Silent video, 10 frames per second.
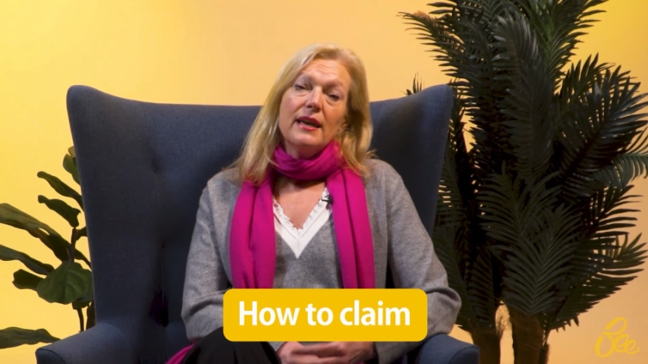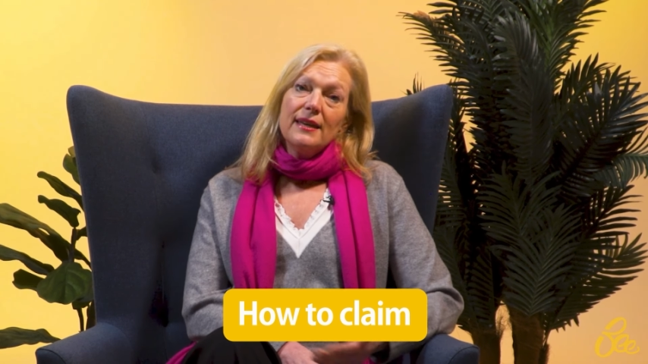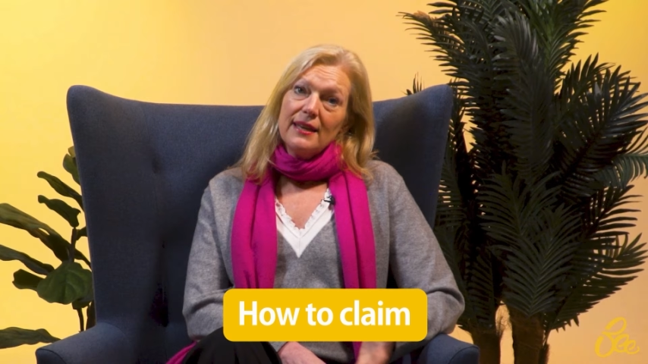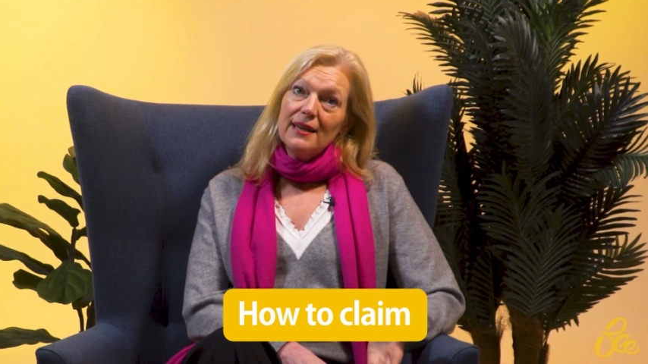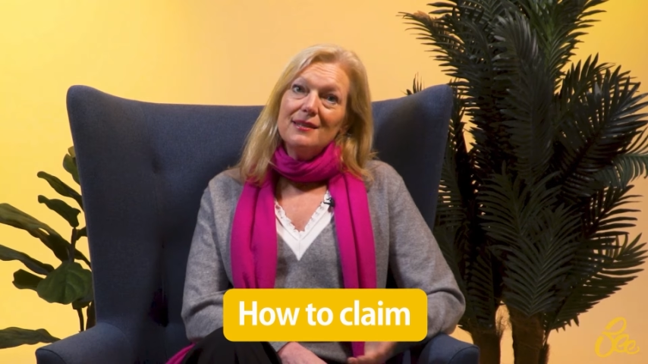
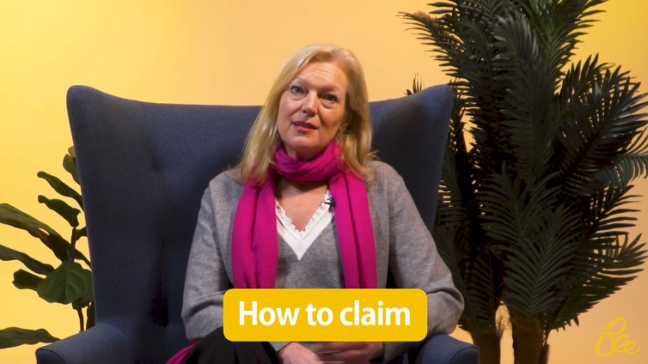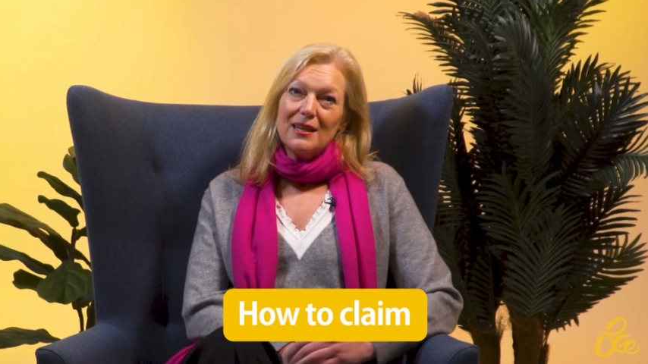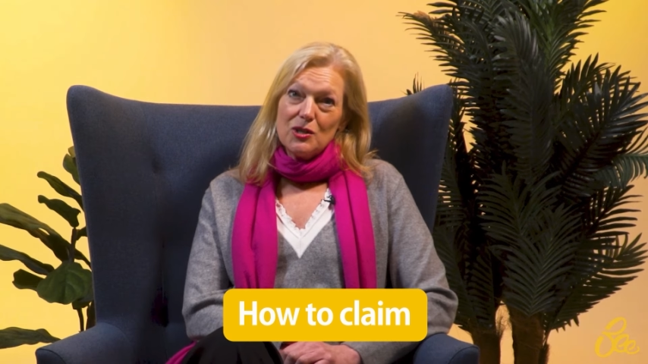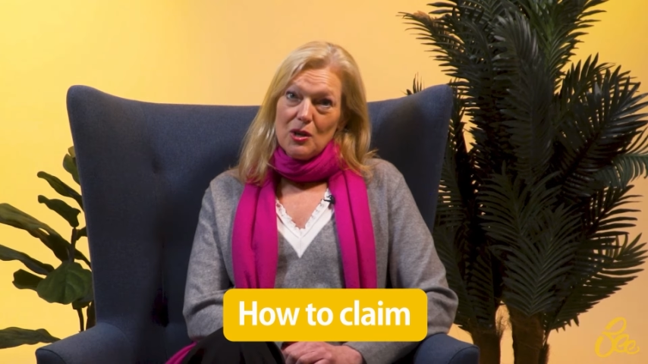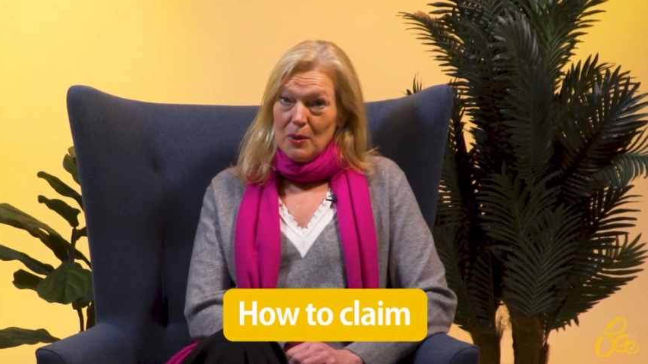in case
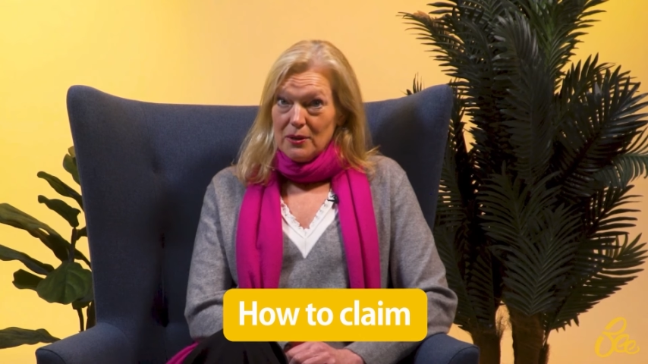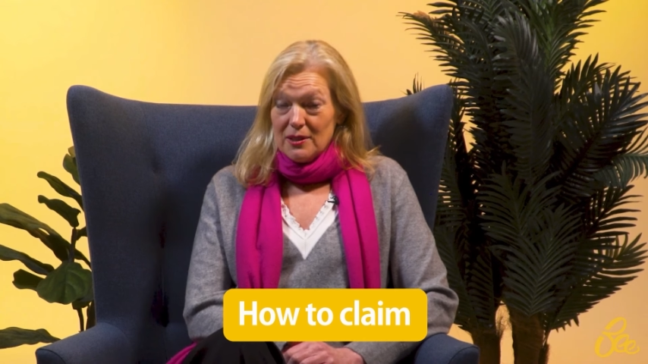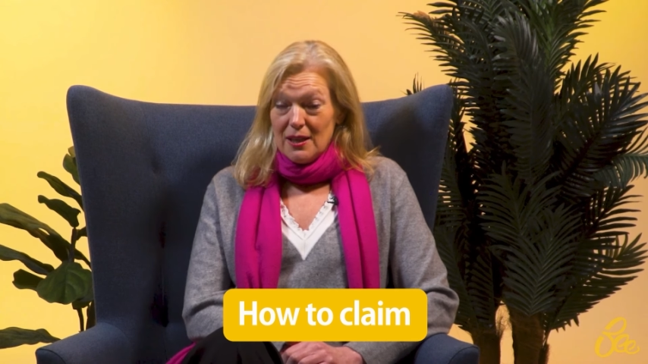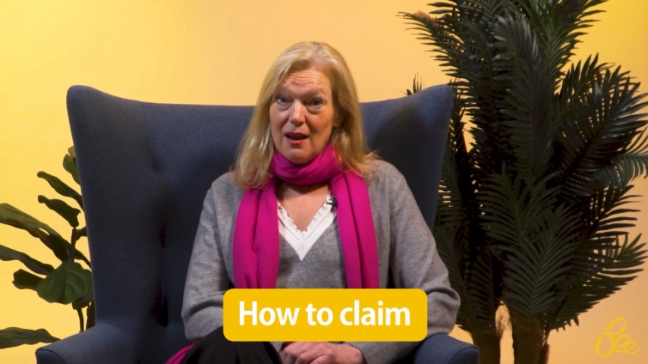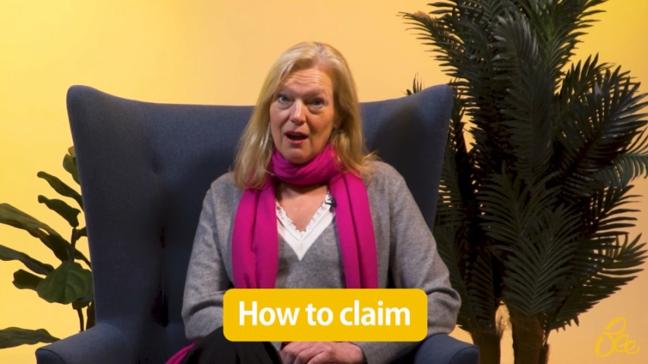
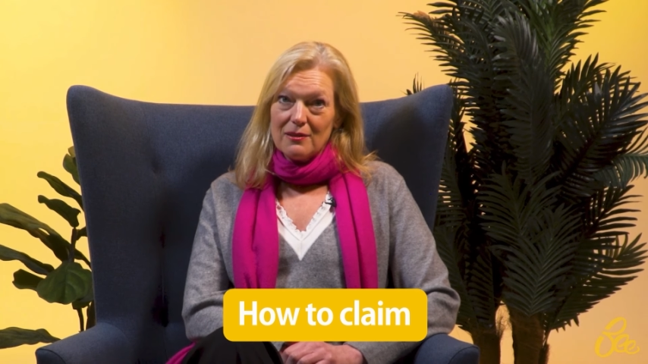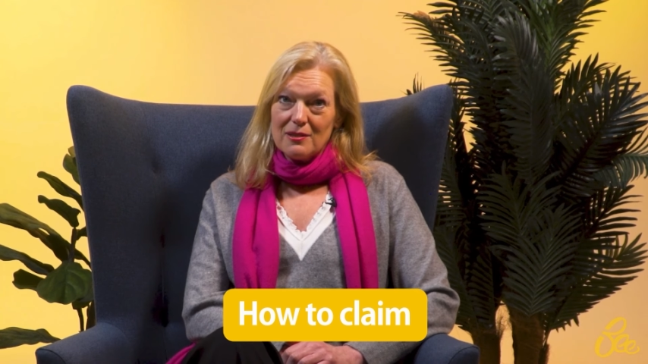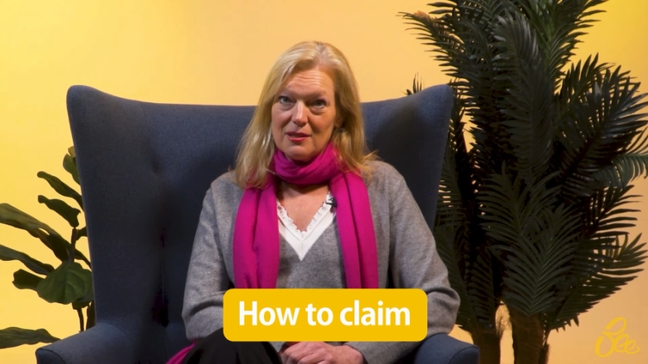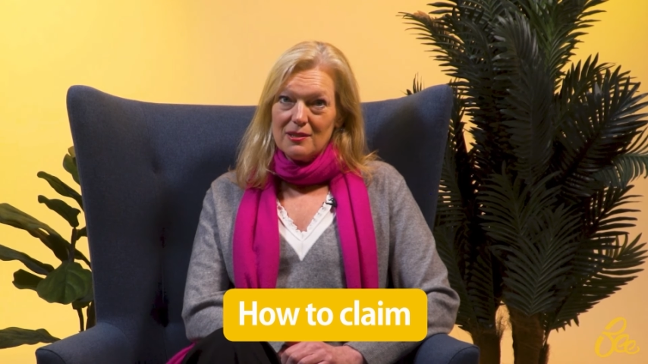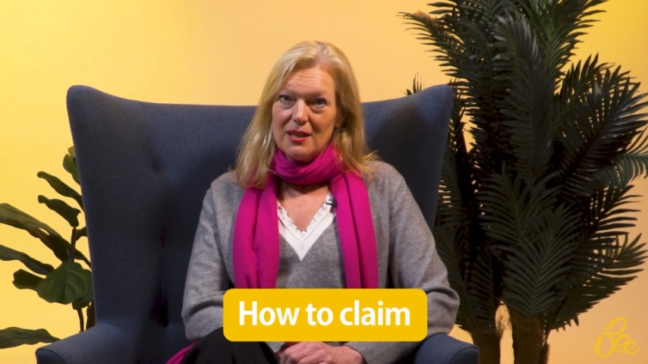HMRC
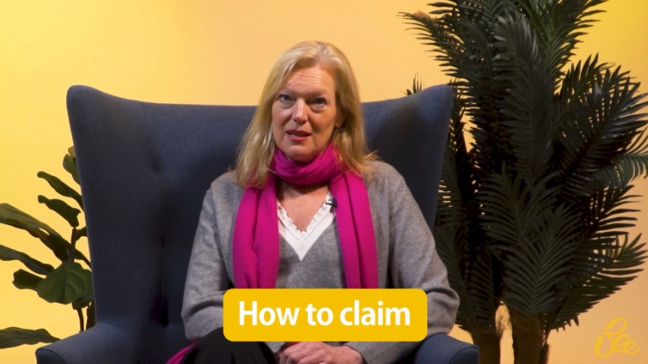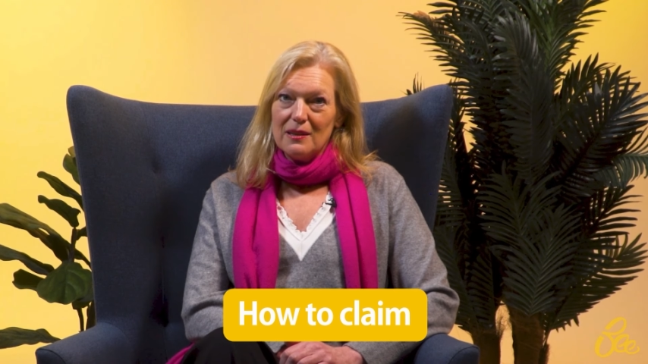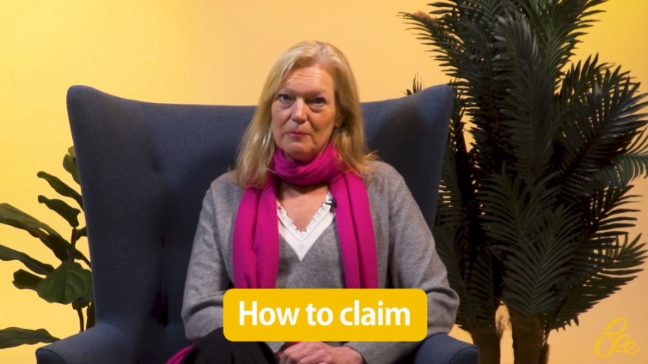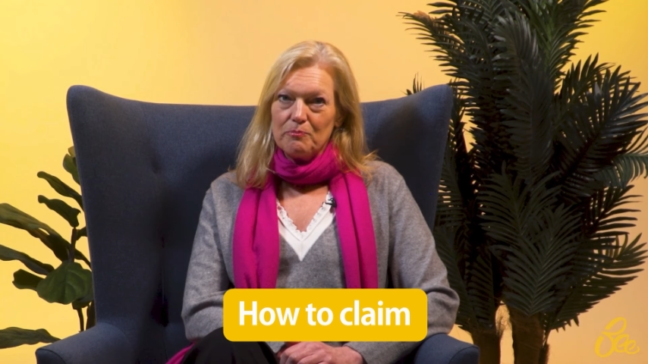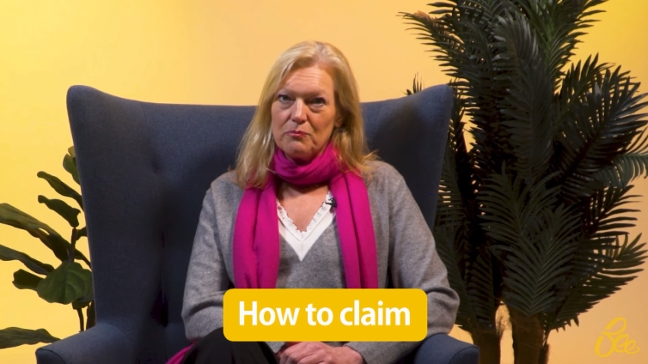asks to see
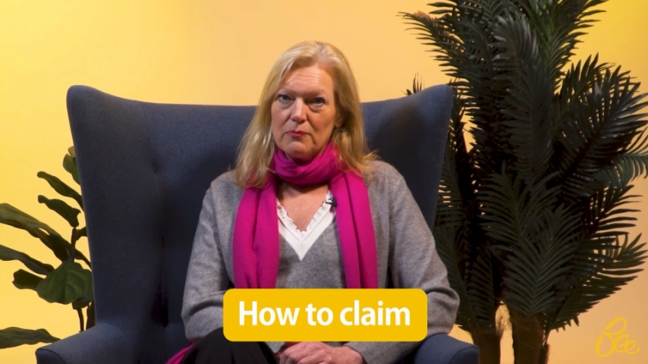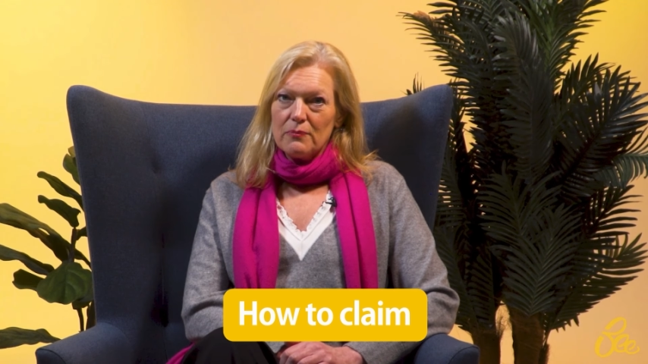them.